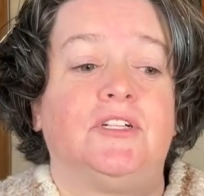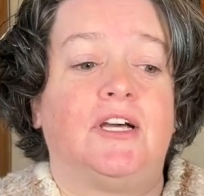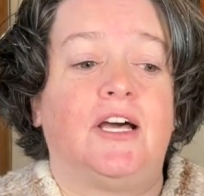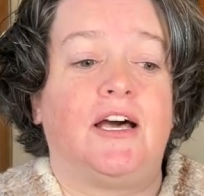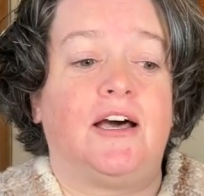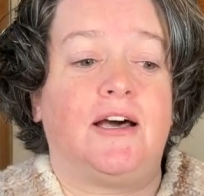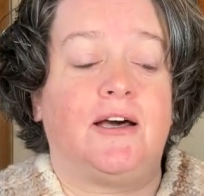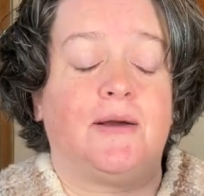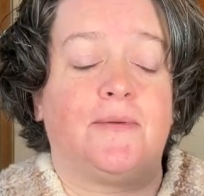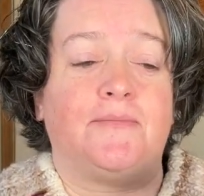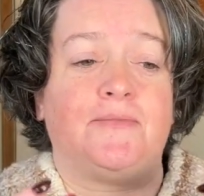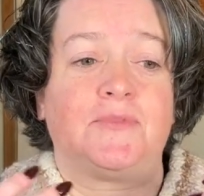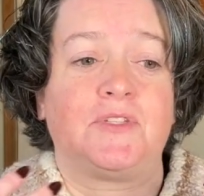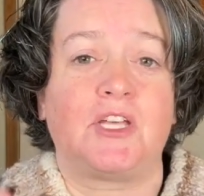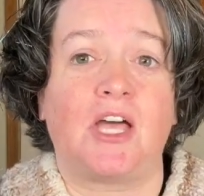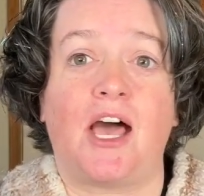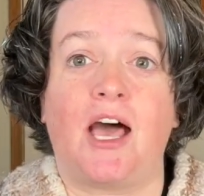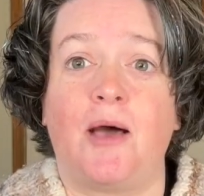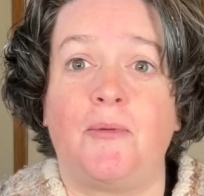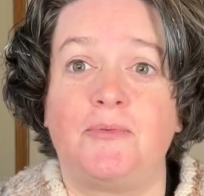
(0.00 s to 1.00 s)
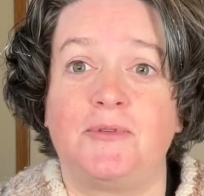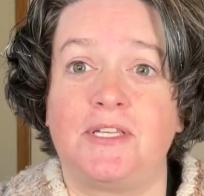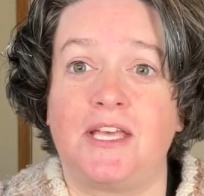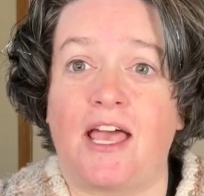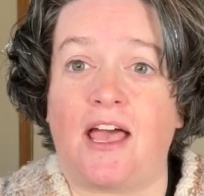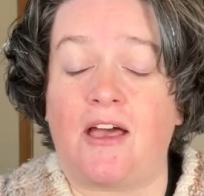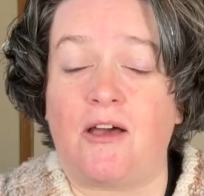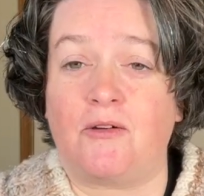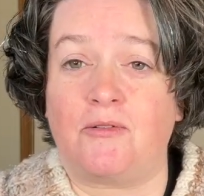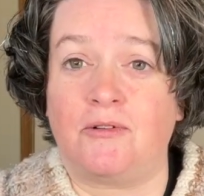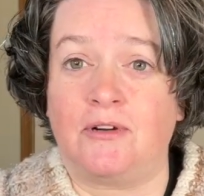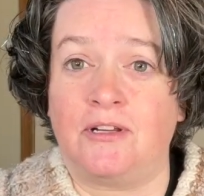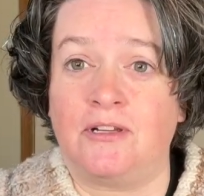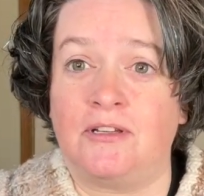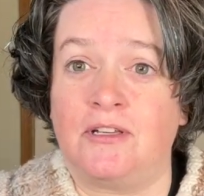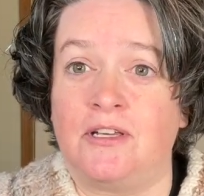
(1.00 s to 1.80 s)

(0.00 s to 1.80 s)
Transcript: top-down